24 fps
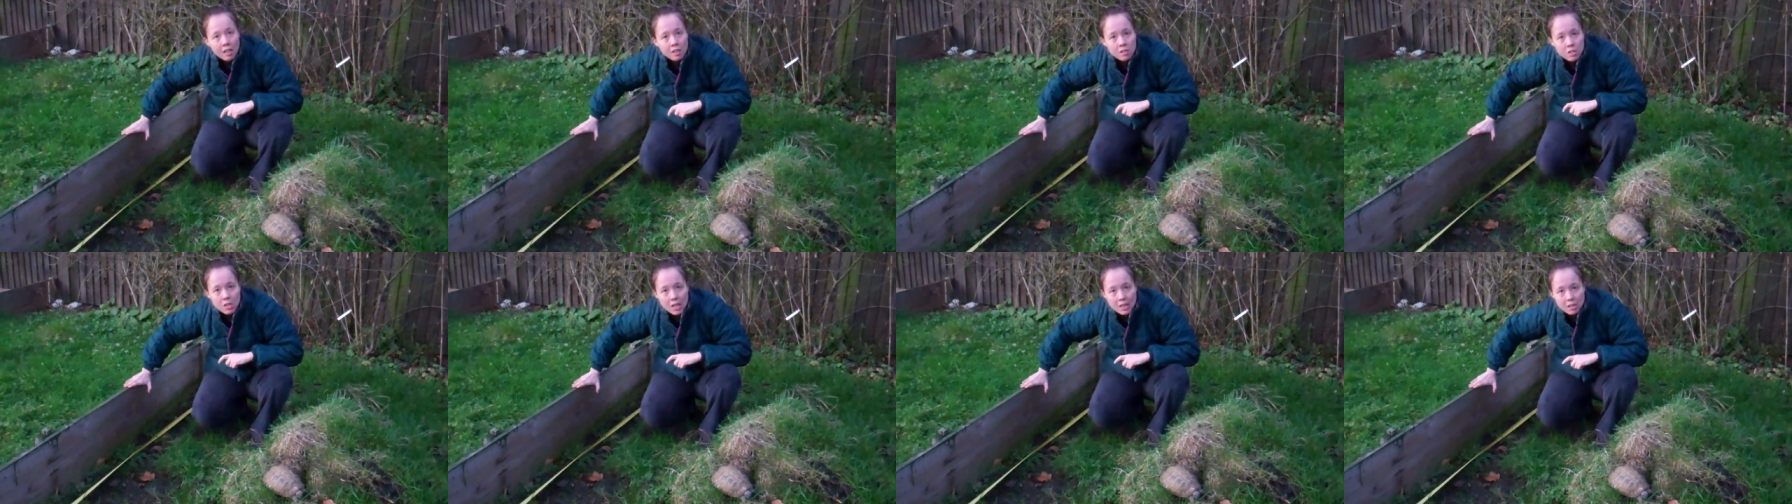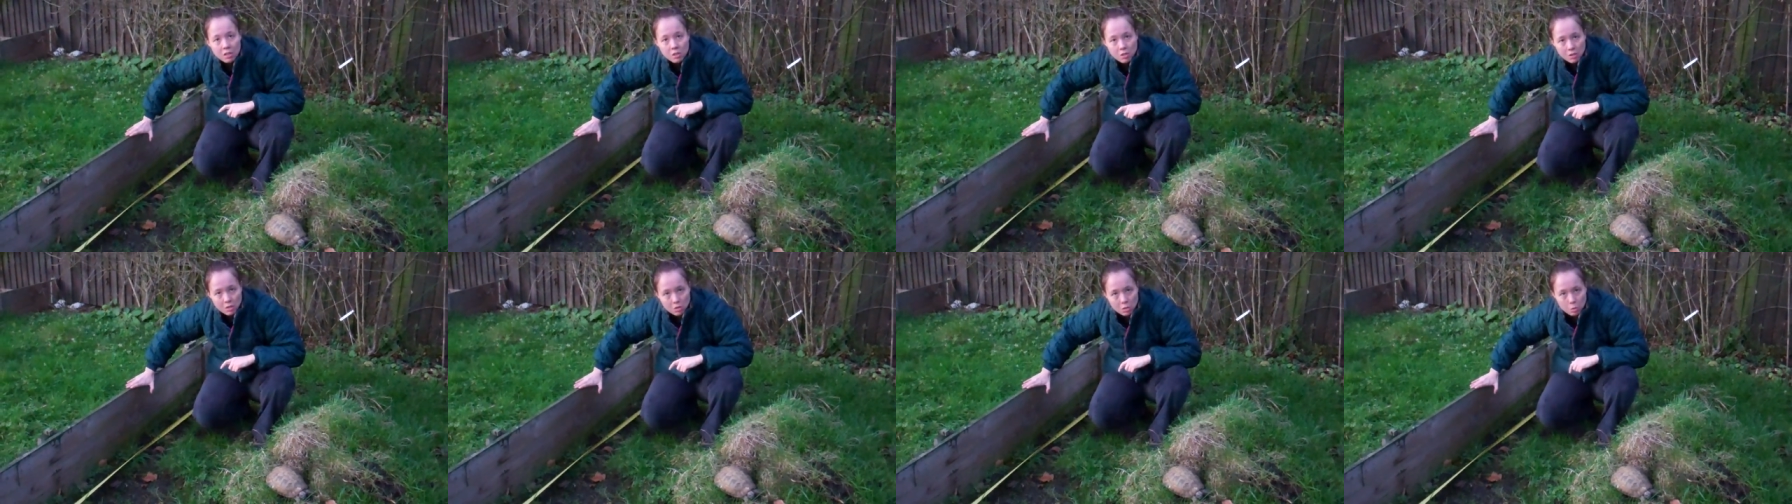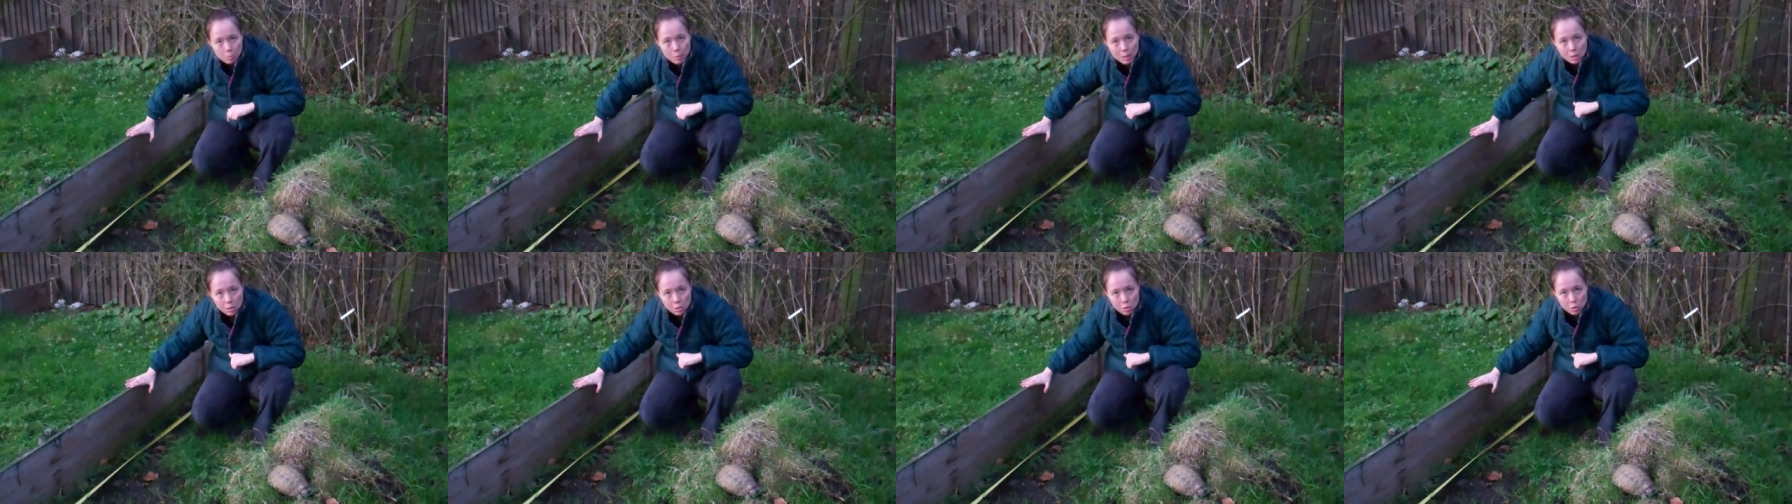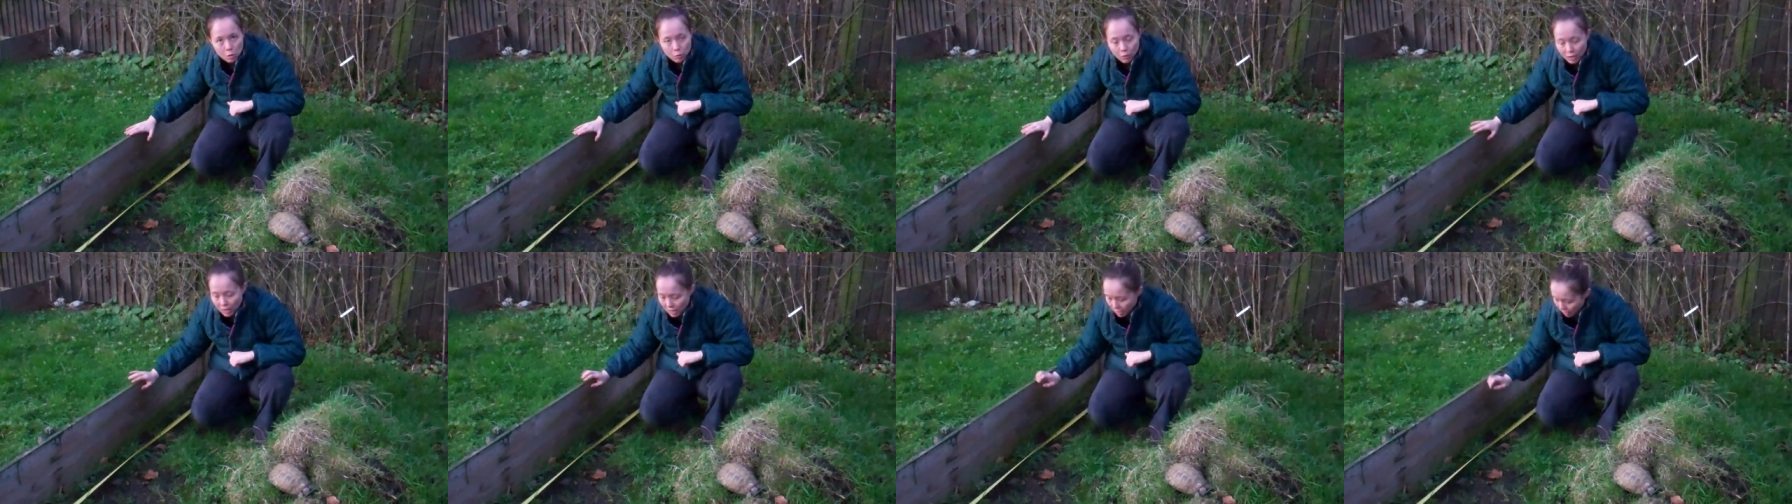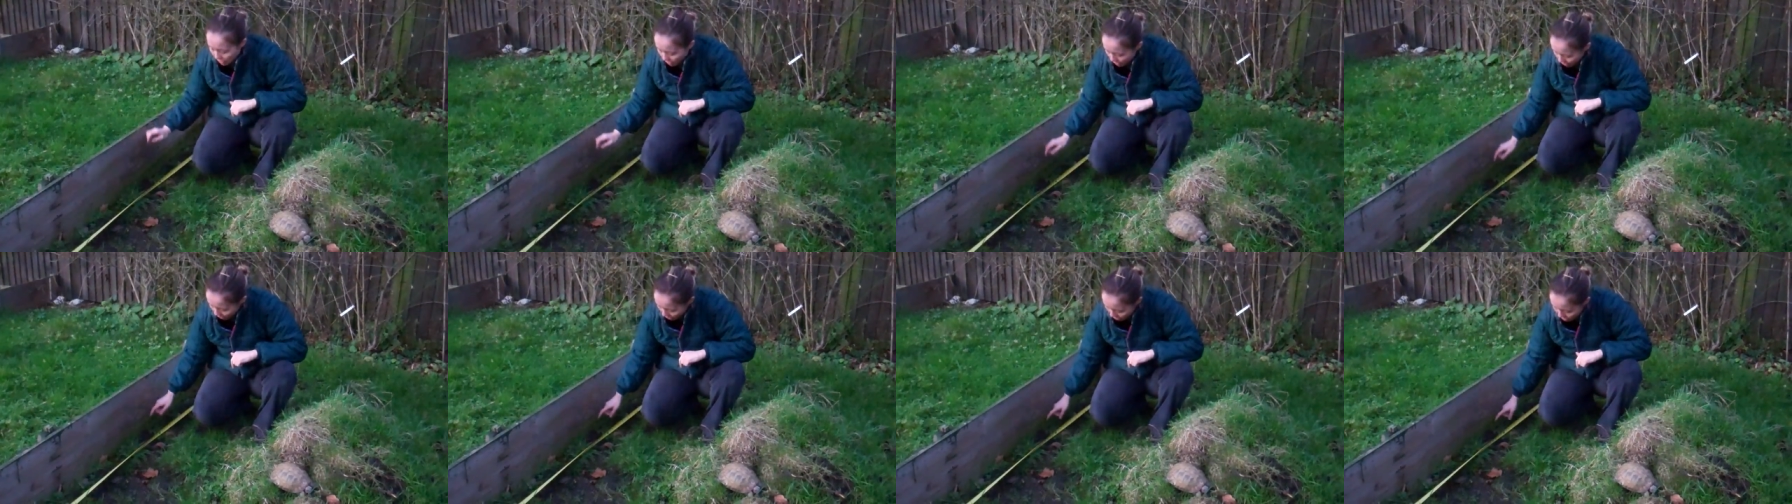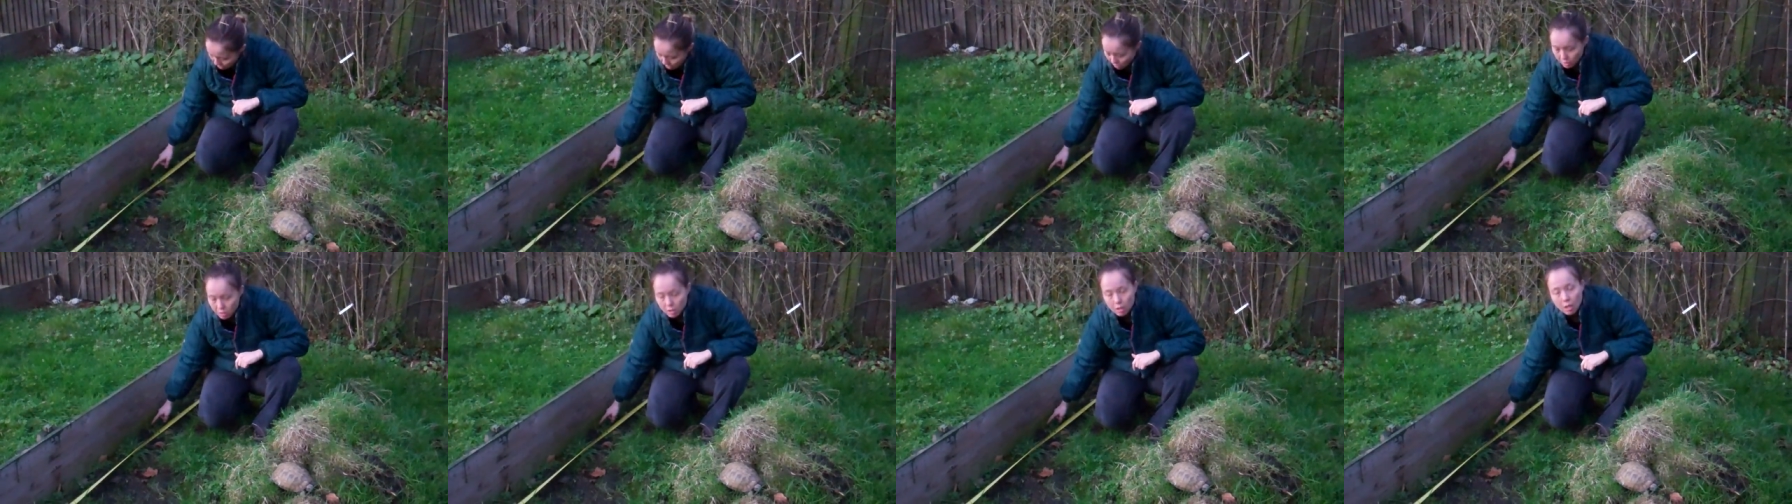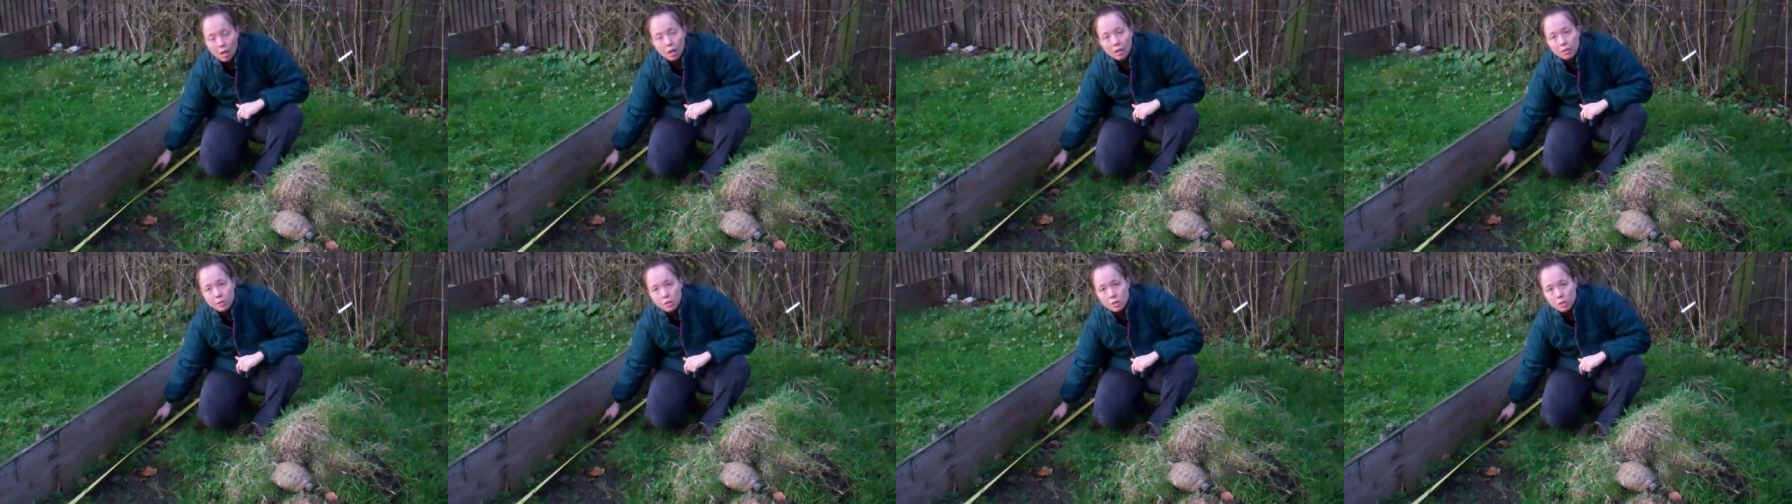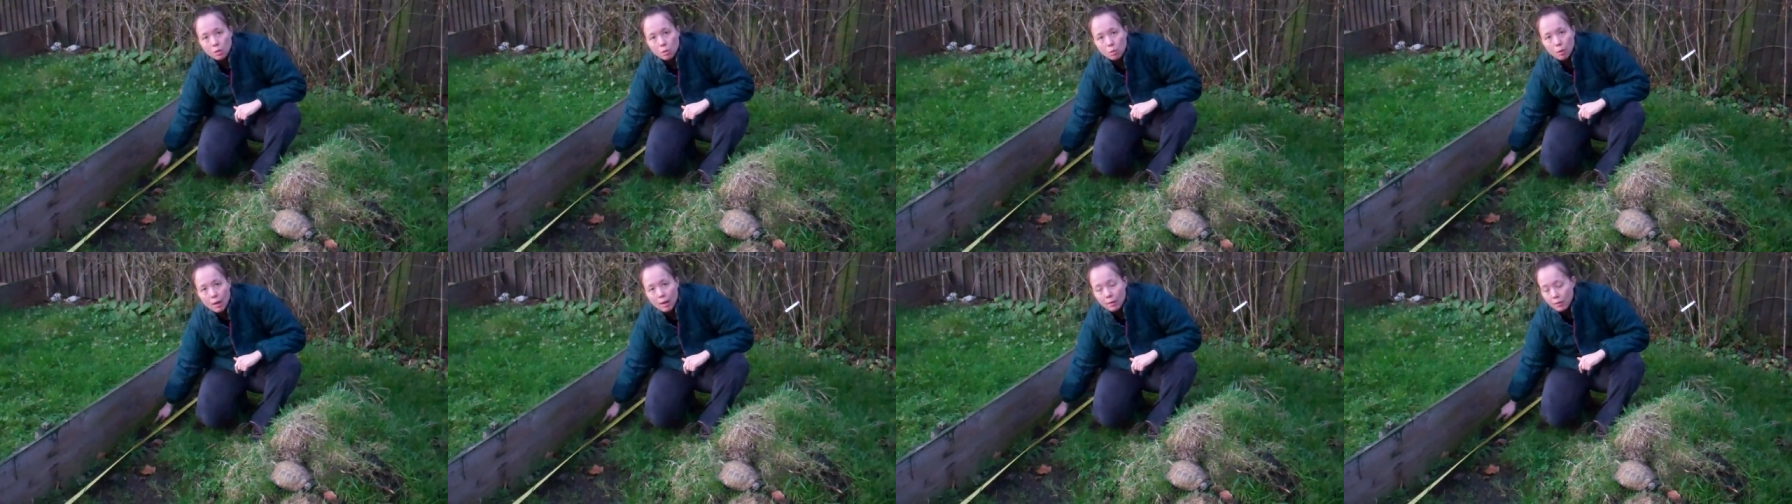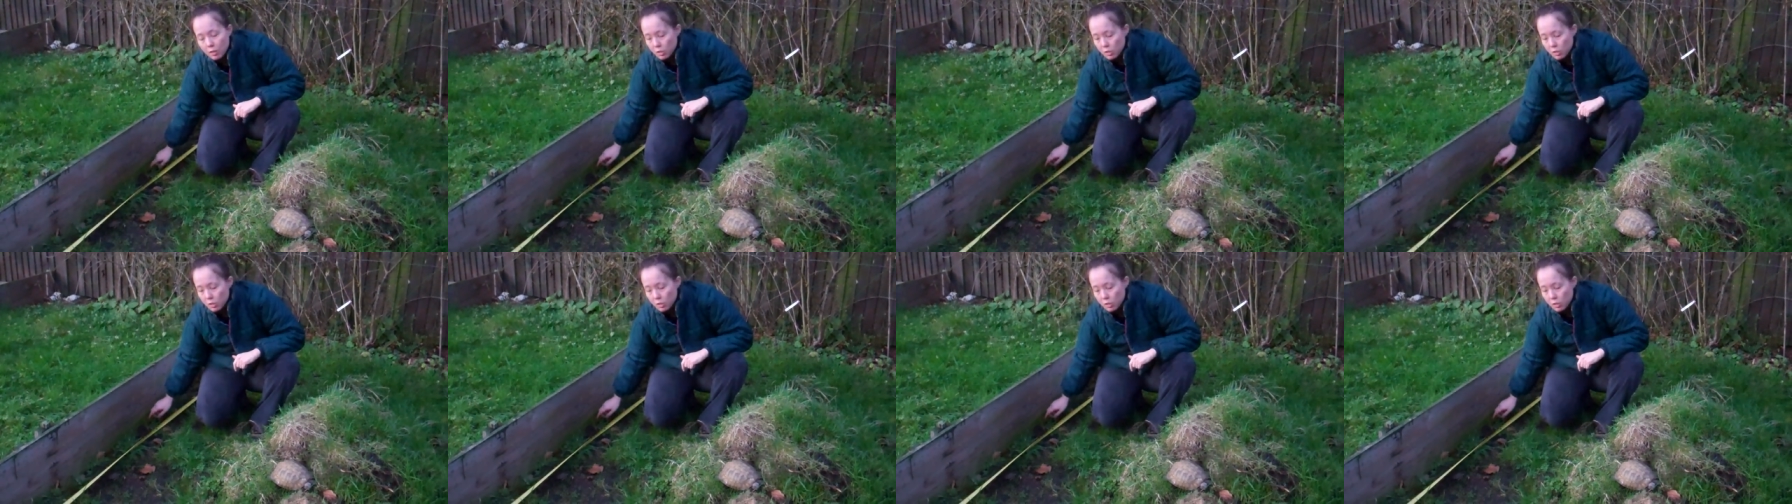10 centimetres of it is under the ground.